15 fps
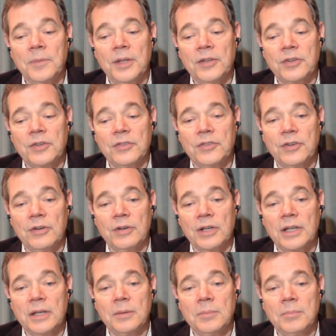is concerned,
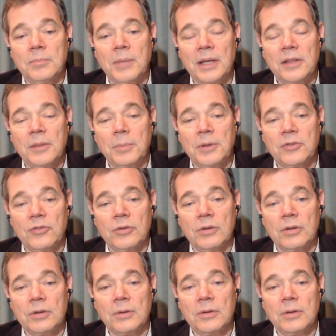it can make the picture
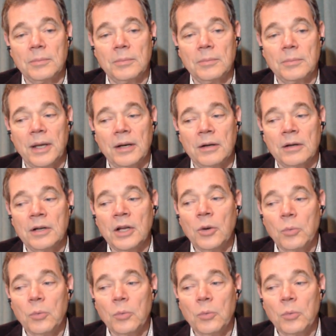look better